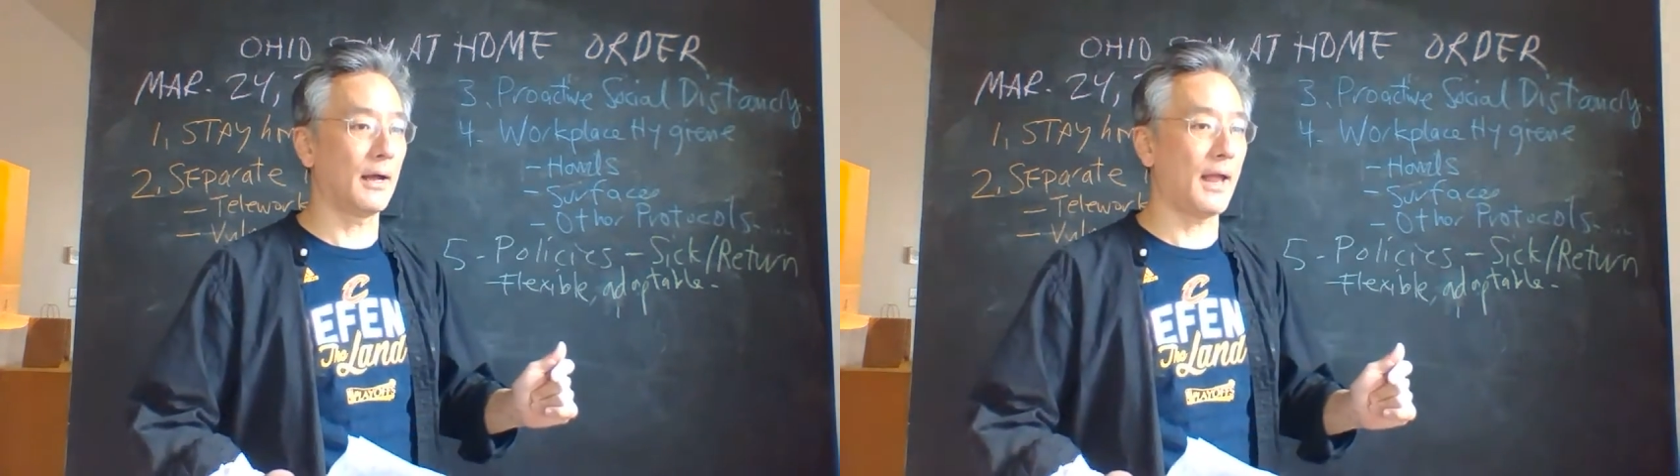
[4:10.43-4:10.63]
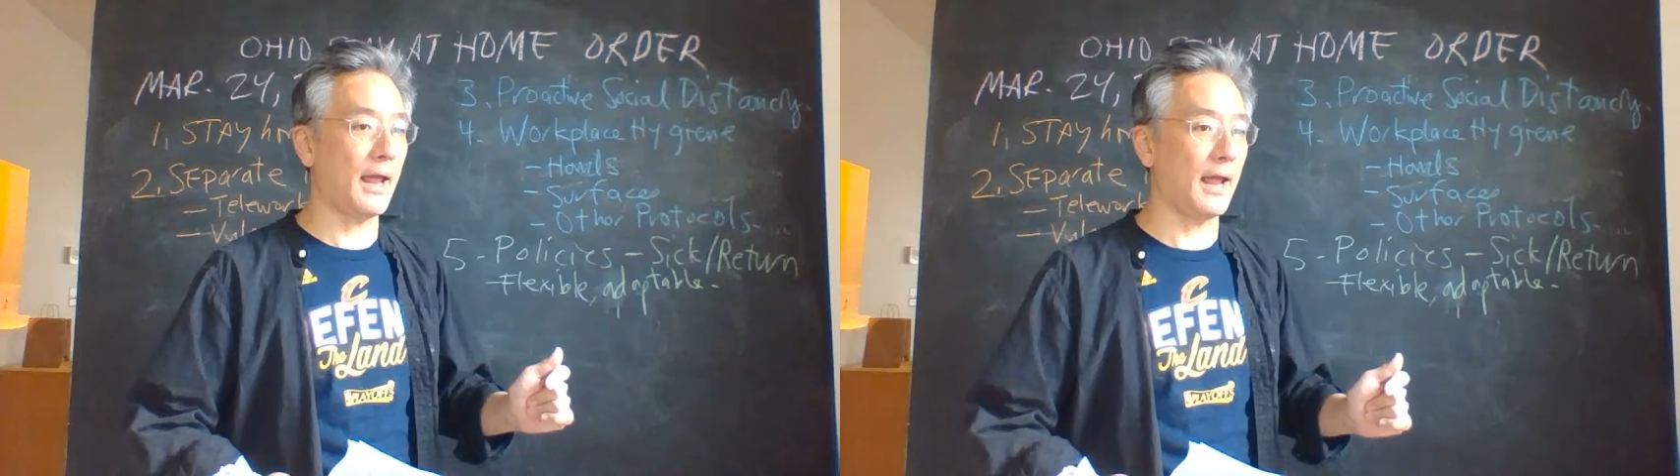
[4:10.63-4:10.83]

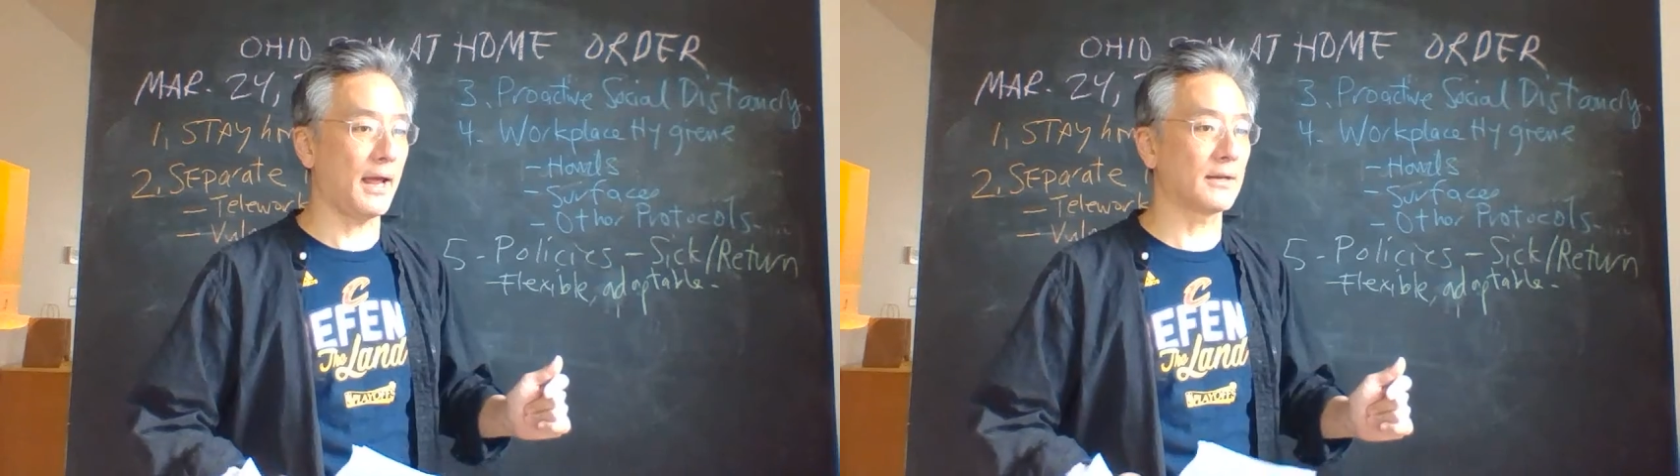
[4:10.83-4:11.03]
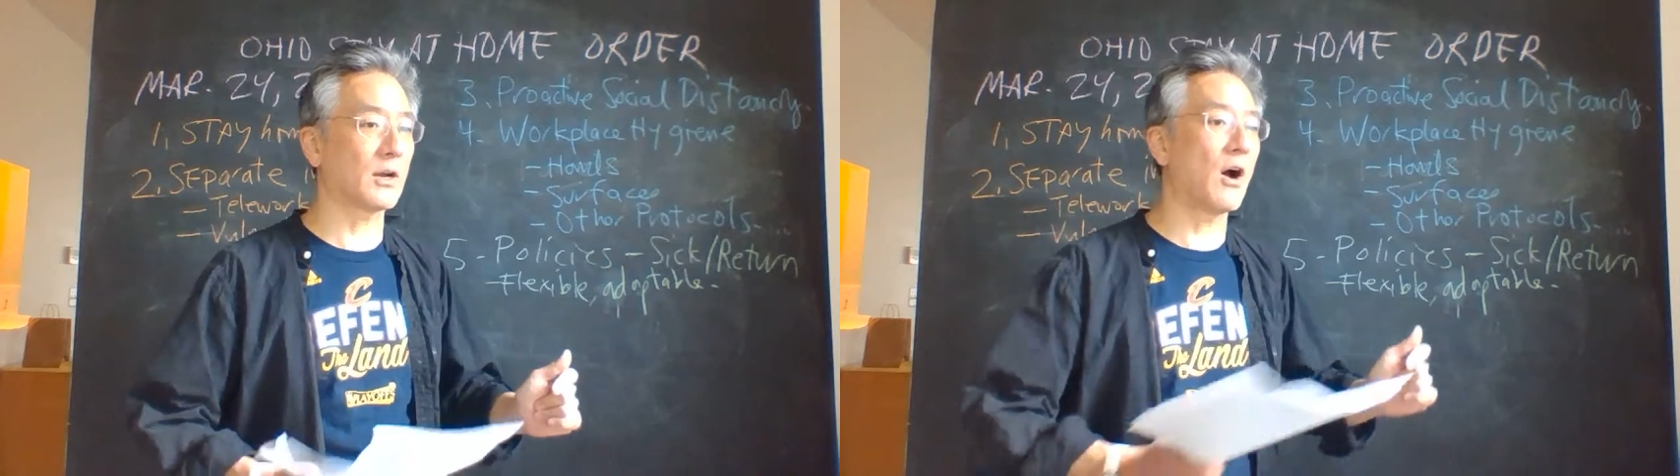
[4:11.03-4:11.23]

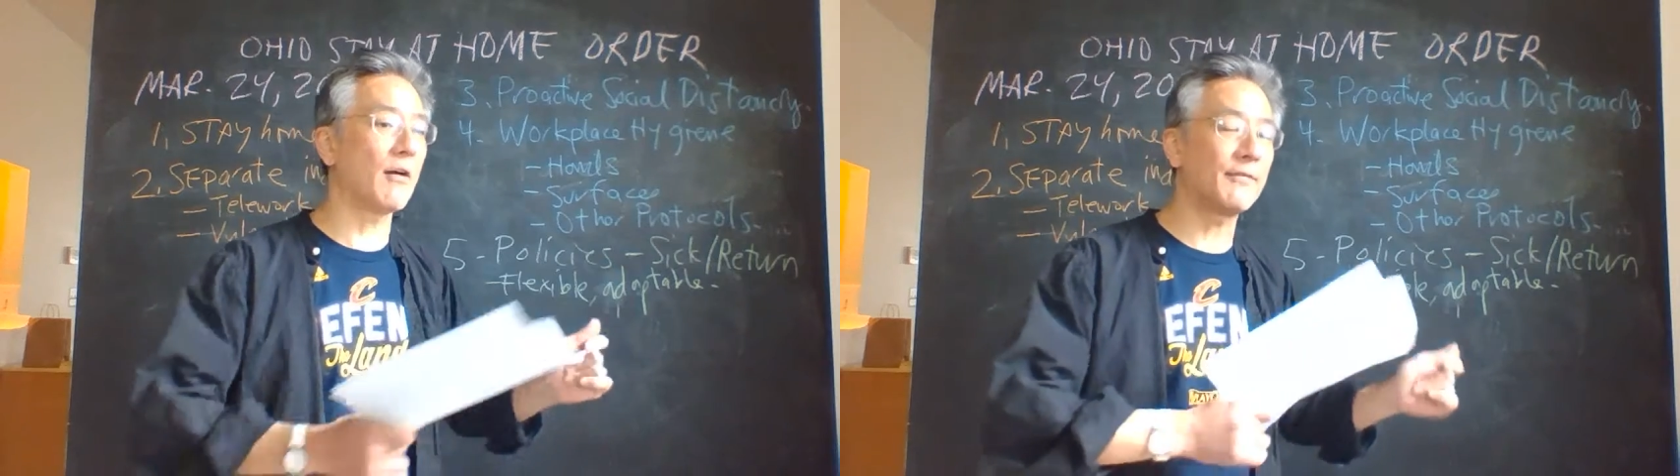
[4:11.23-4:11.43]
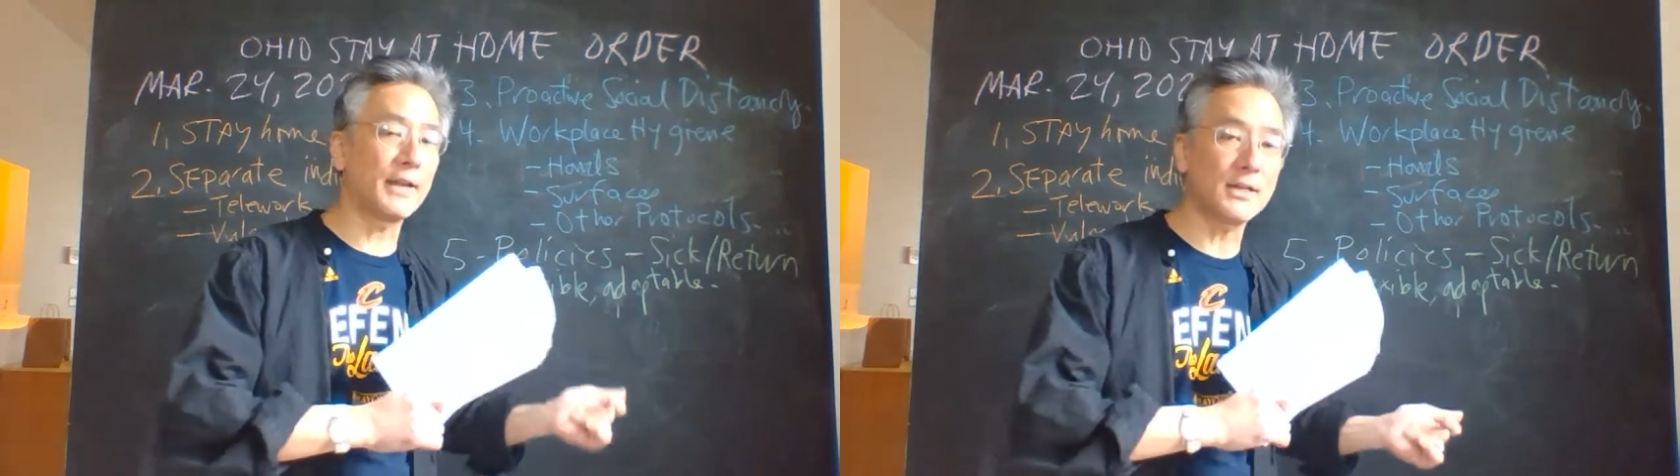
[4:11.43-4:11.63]
and
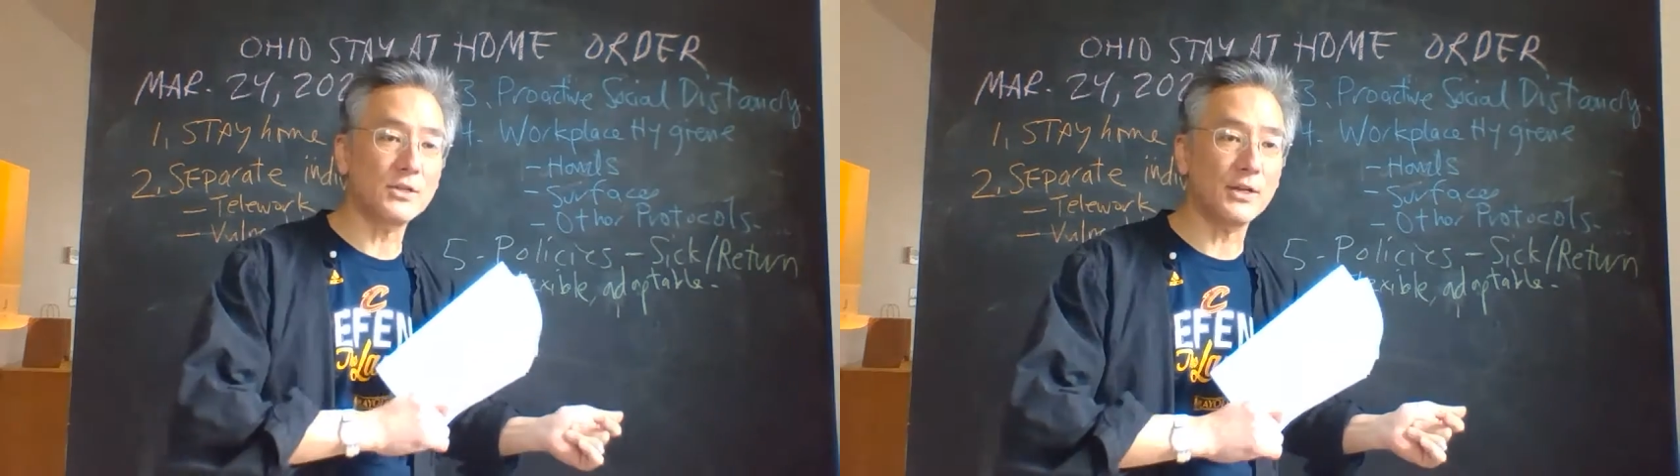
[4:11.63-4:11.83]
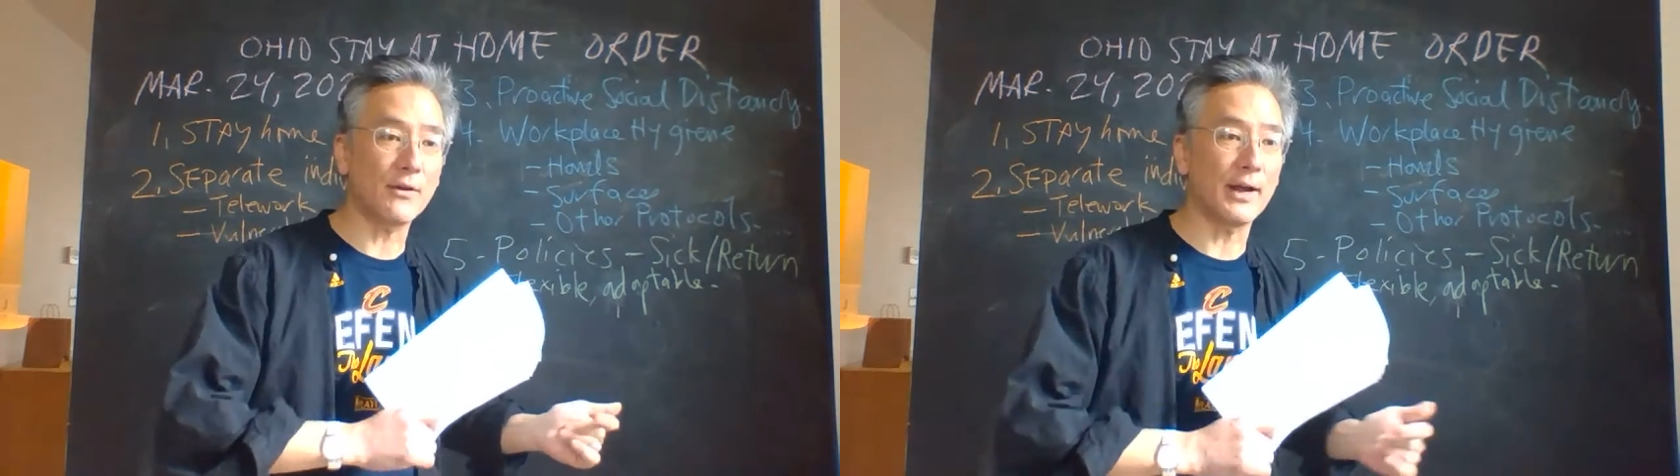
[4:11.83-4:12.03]
coughing
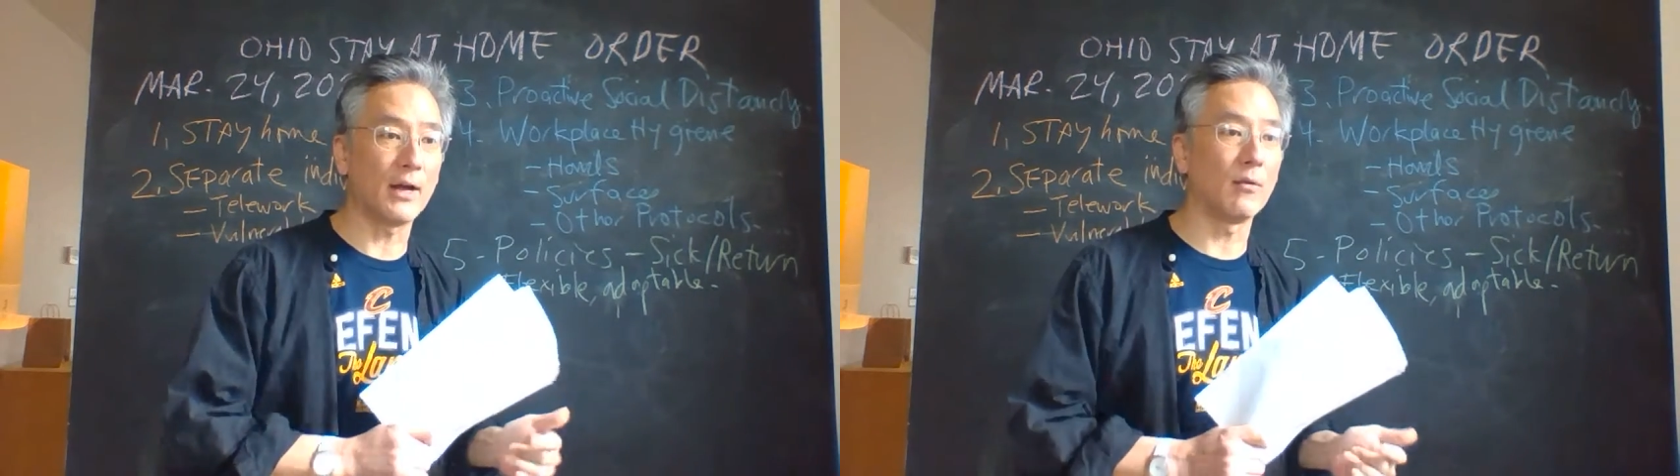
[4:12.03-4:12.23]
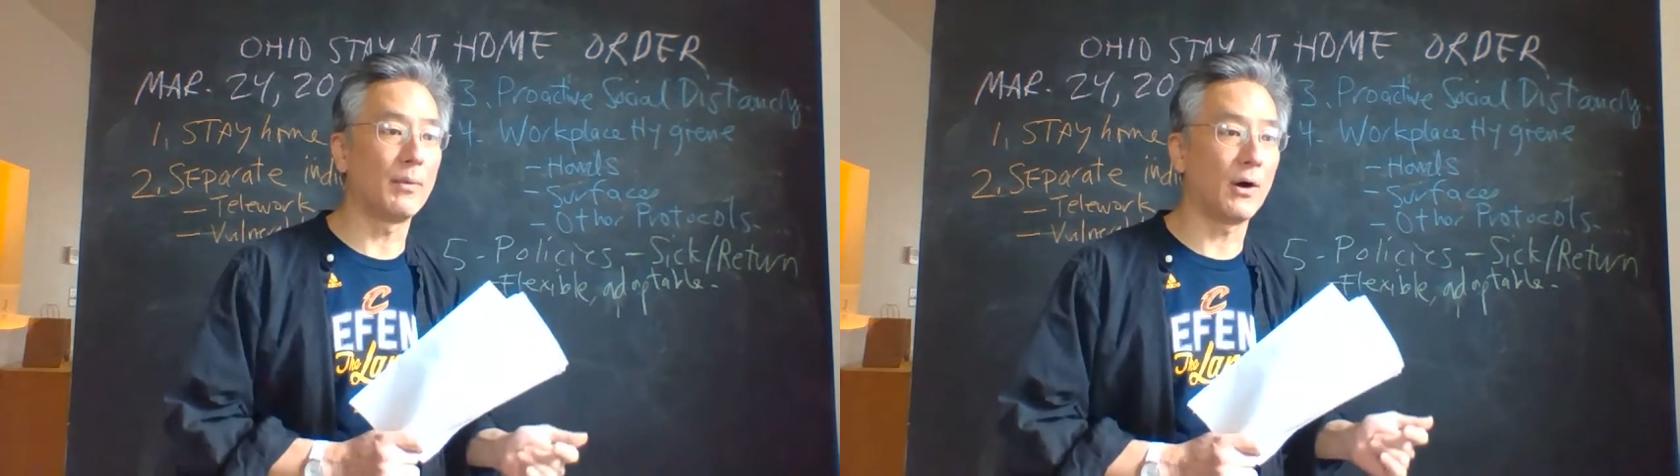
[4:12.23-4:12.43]
into your
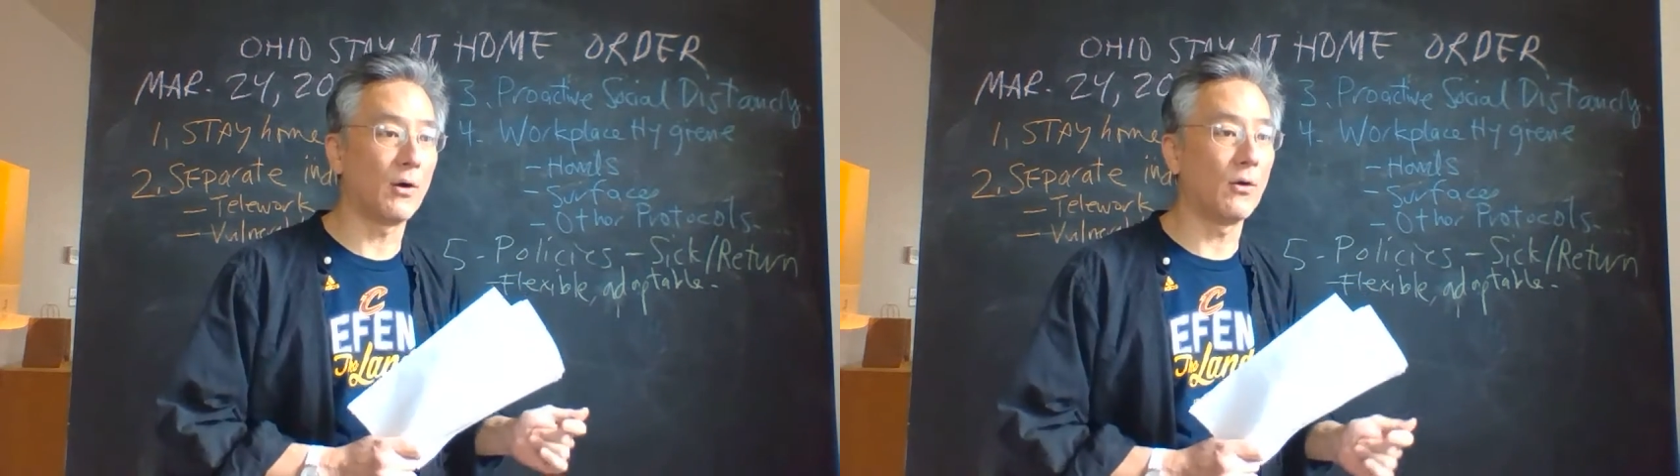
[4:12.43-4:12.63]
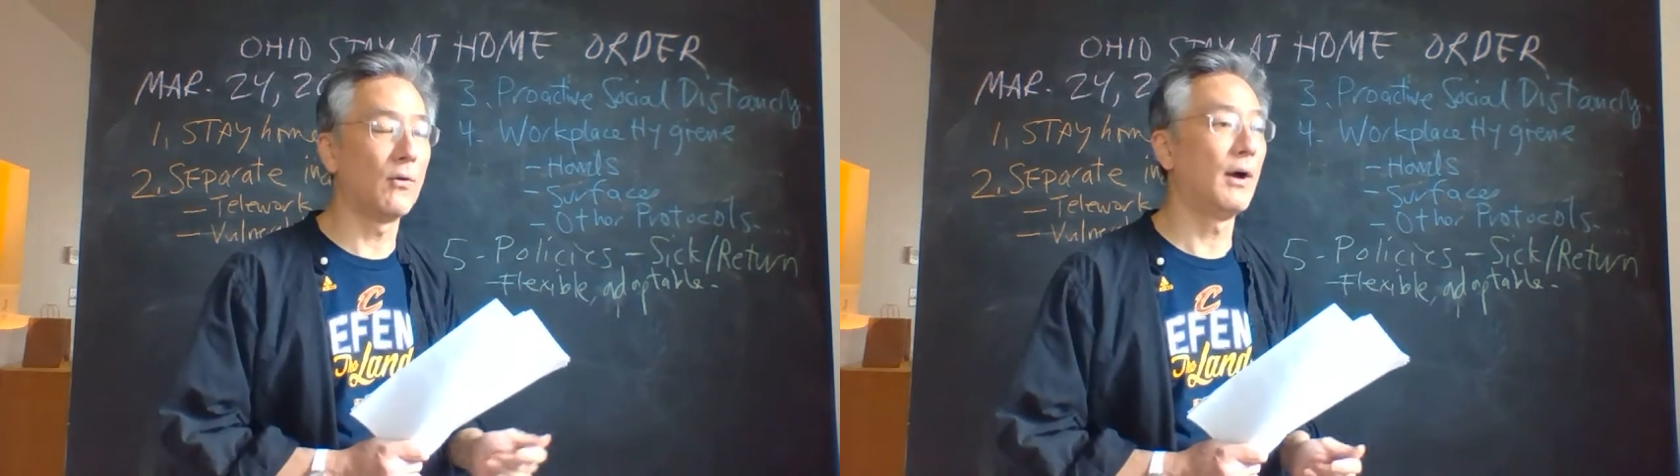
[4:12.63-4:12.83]

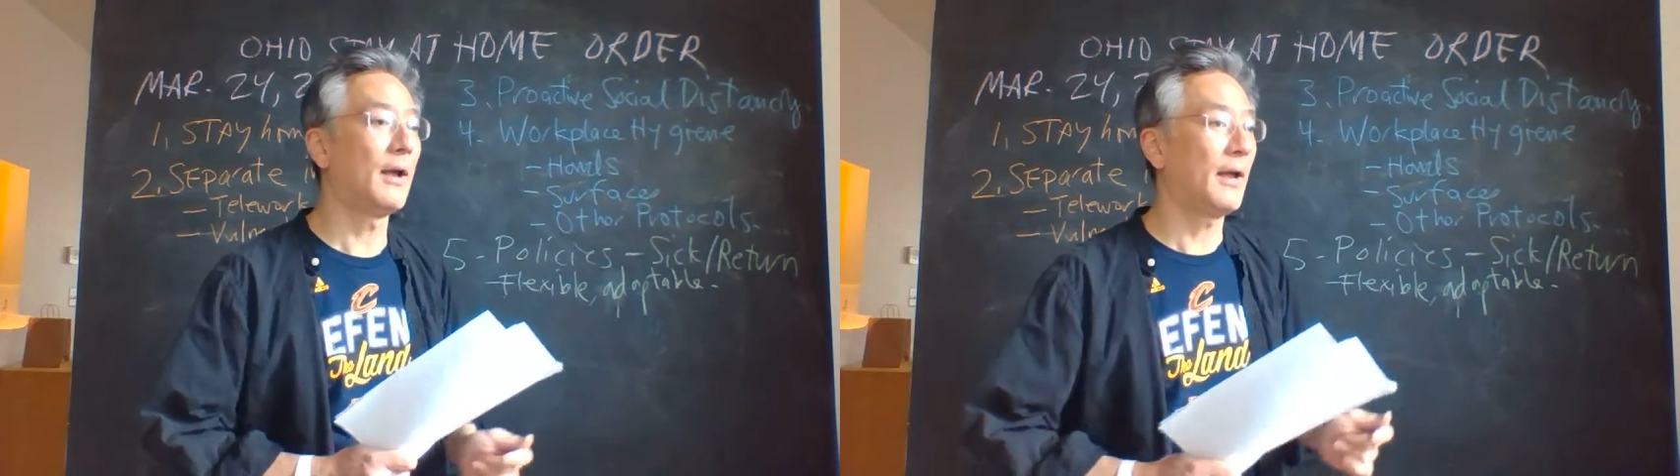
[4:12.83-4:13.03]
elbow